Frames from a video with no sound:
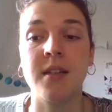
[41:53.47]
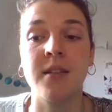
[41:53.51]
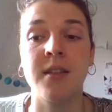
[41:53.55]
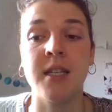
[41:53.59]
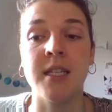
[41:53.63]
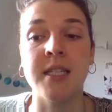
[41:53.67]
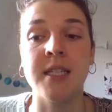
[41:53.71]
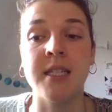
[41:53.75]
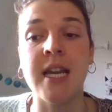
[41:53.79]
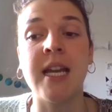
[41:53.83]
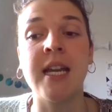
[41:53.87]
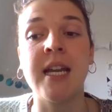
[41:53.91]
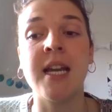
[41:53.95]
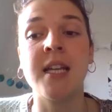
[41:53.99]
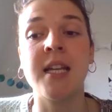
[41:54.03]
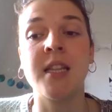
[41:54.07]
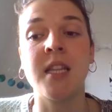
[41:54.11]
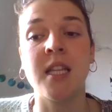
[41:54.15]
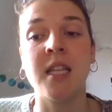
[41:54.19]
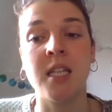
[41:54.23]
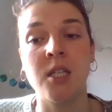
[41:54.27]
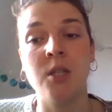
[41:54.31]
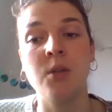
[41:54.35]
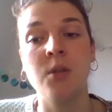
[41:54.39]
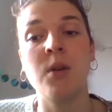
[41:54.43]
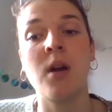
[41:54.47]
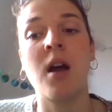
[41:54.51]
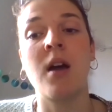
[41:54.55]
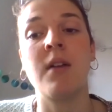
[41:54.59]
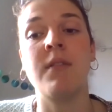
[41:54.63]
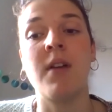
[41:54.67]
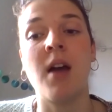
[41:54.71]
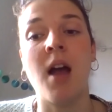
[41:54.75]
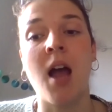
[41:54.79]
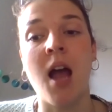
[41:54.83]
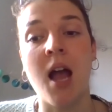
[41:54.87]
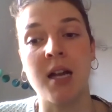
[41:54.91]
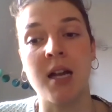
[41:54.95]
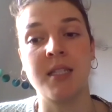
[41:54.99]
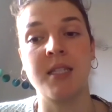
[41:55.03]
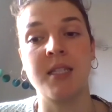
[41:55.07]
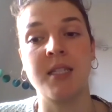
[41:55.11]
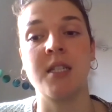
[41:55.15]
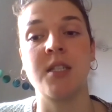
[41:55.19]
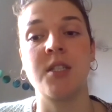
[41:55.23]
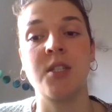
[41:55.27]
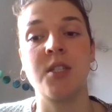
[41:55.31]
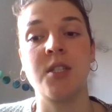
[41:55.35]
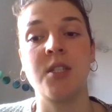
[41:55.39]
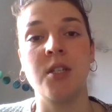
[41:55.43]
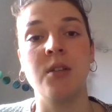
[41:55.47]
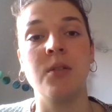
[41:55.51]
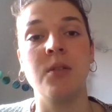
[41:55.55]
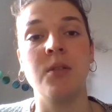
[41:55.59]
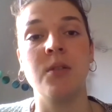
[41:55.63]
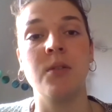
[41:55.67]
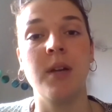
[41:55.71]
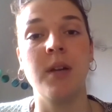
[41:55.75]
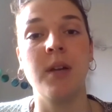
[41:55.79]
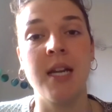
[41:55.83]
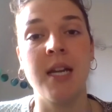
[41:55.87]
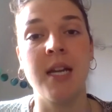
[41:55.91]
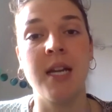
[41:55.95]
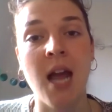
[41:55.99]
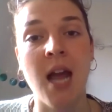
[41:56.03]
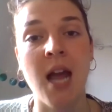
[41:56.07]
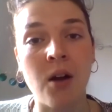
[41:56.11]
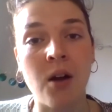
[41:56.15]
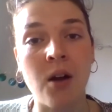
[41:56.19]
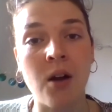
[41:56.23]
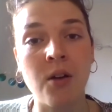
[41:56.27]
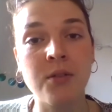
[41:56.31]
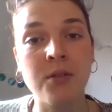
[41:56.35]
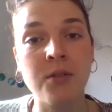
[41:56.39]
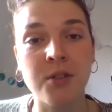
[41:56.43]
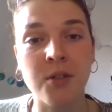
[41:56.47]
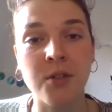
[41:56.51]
the data that you have access to in-house.